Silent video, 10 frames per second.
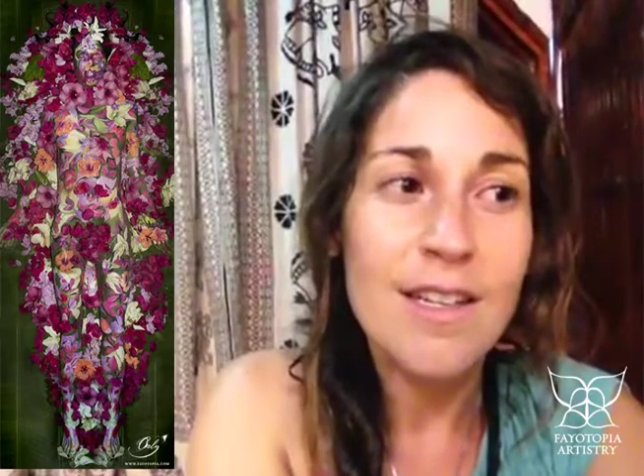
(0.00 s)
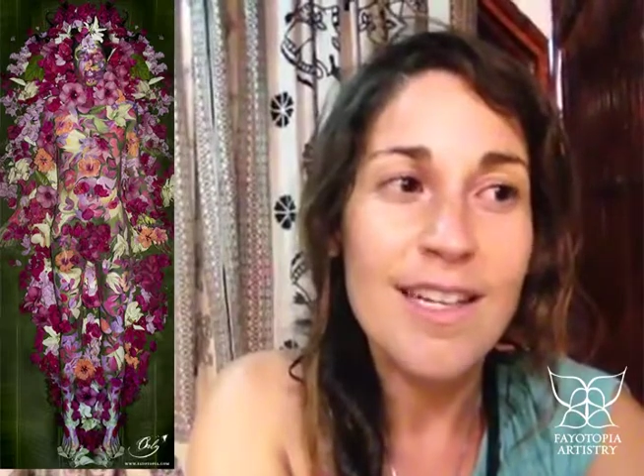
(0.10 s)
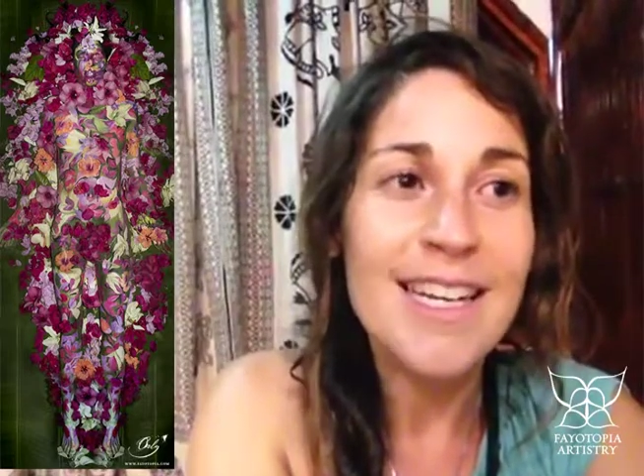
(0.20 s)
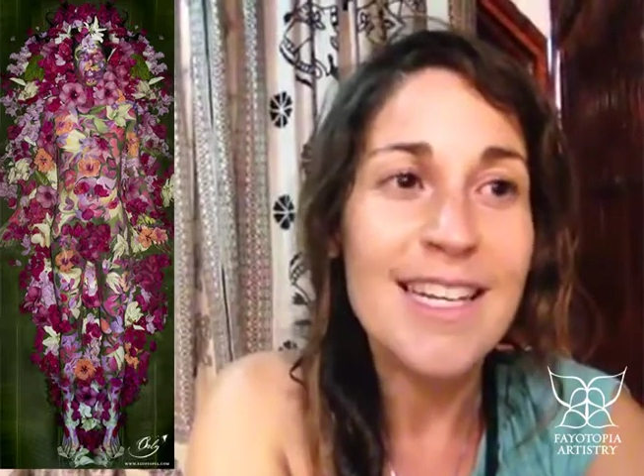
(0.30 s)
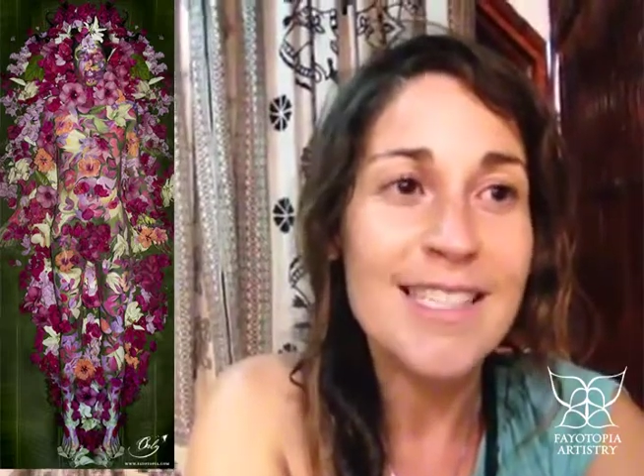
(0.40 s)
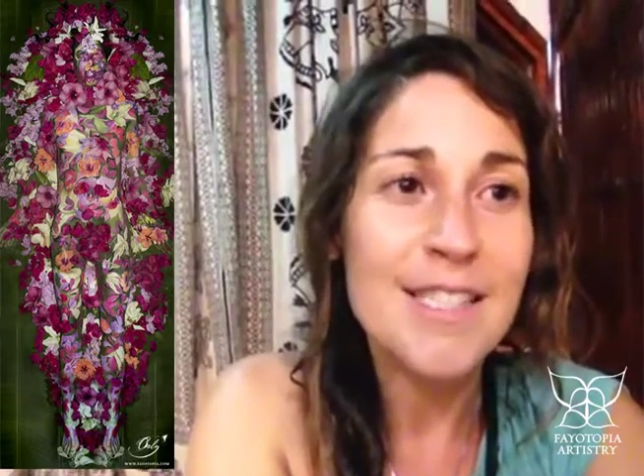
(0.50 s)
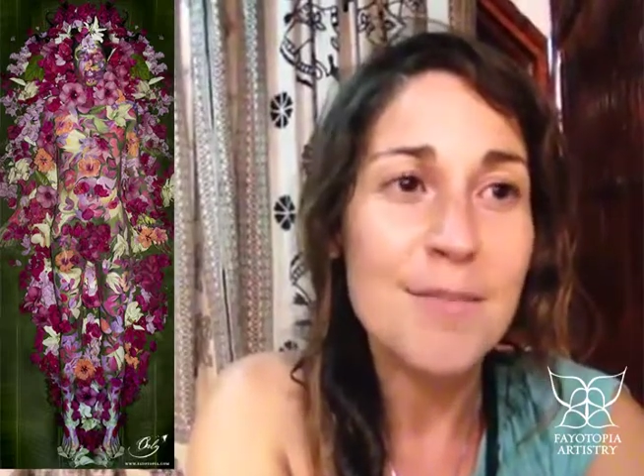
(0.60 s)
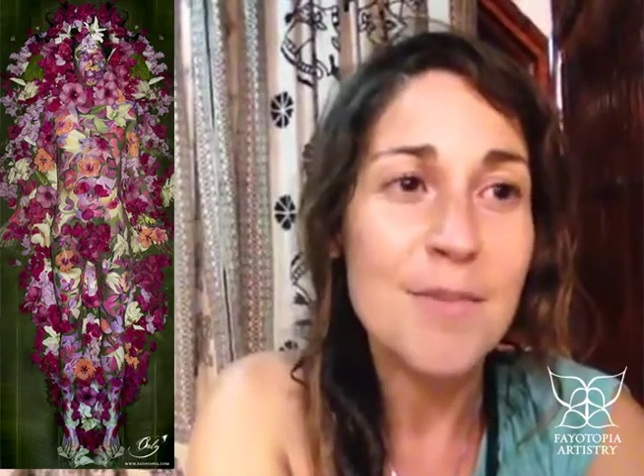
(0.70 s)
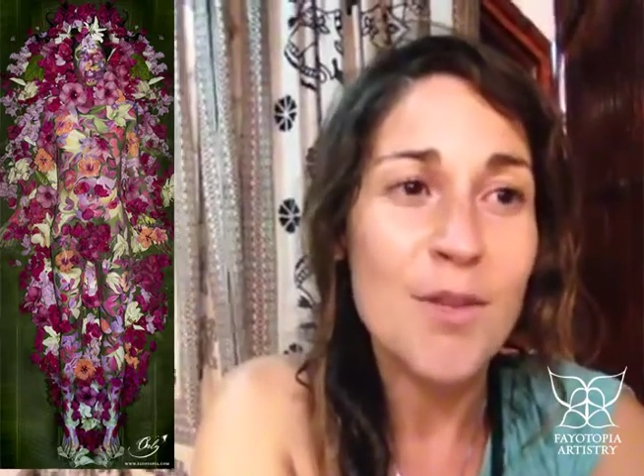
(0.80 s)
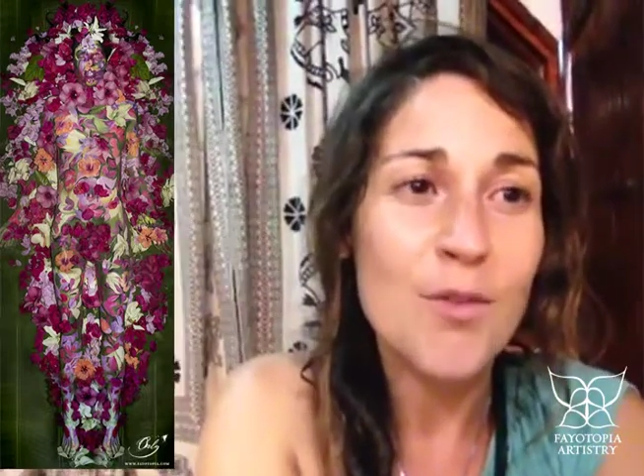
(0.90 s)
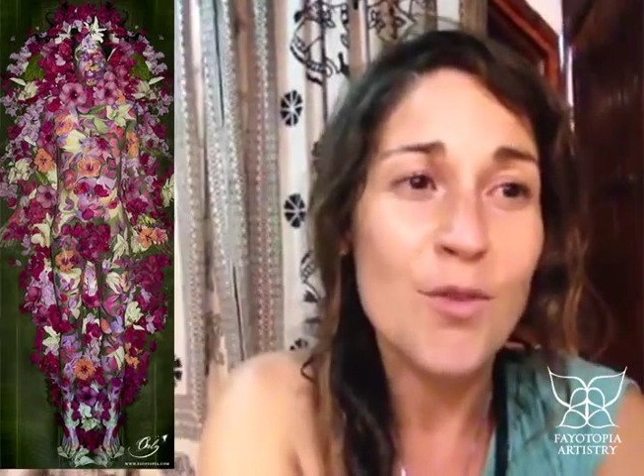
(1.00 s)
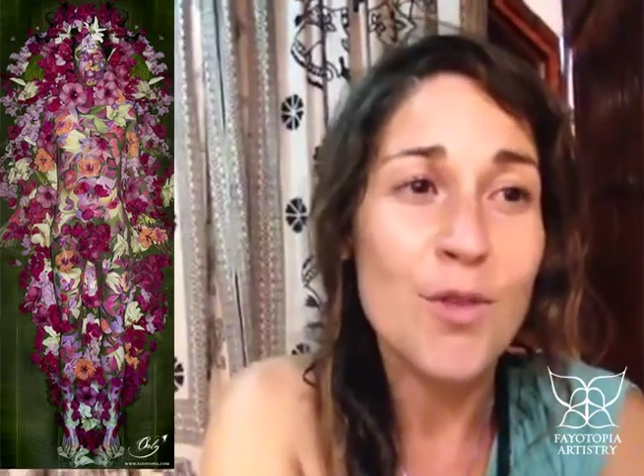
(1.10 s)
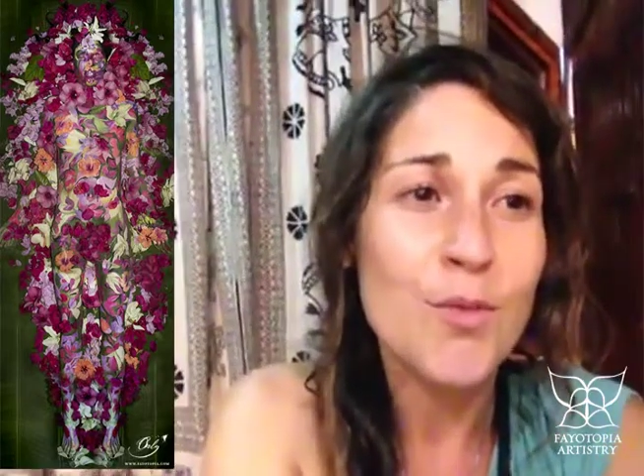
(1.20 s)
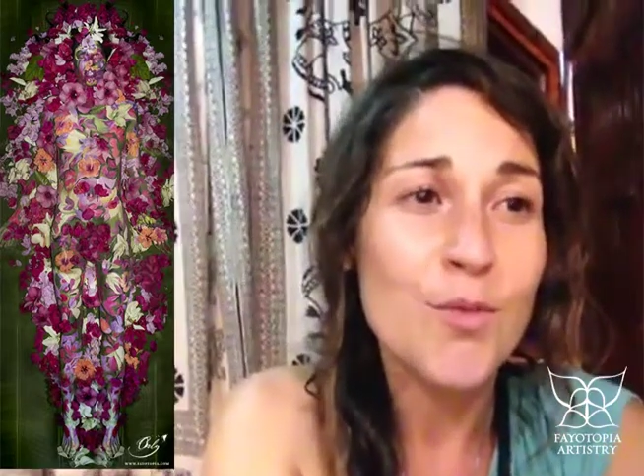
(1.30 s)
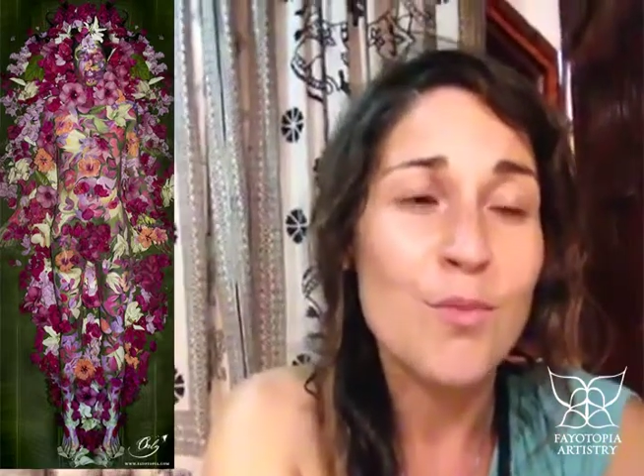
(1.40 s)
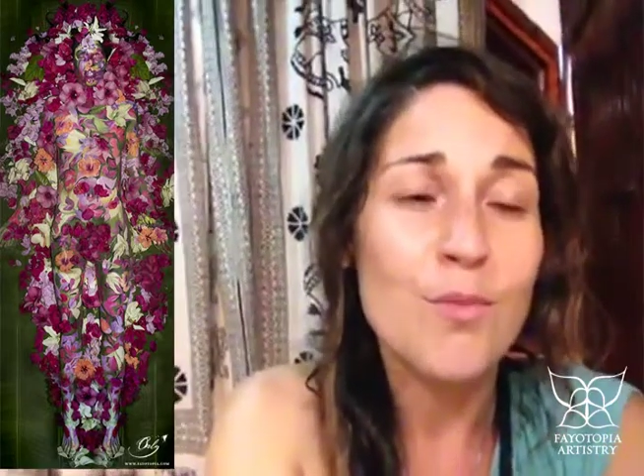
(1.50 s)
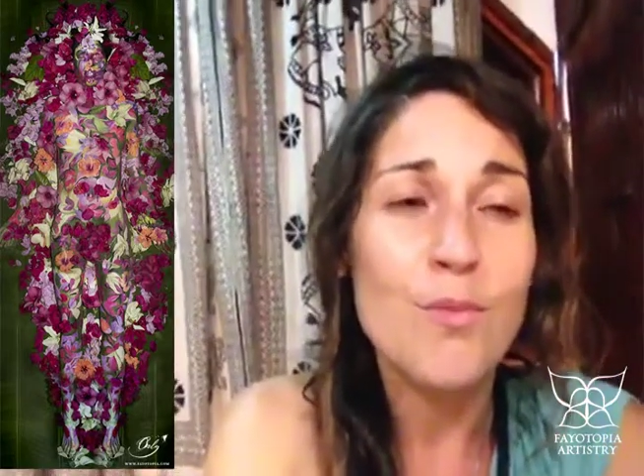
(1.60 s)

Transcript: connected to me through this